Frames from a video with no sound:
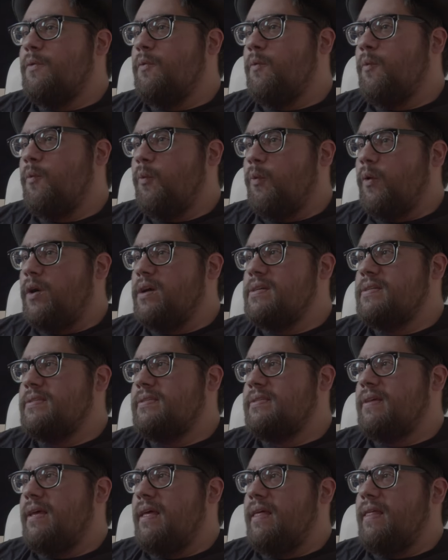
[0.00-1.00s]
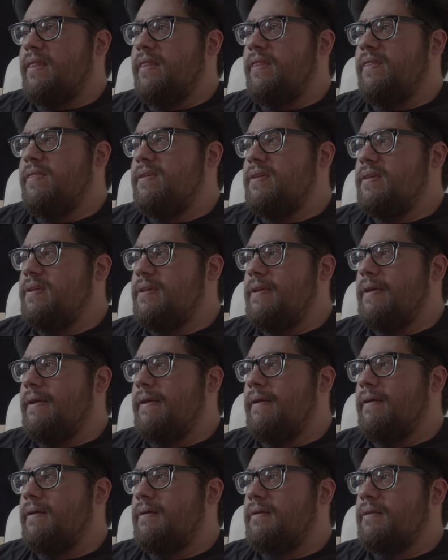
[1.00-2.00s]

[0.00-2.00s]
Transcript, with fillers: was the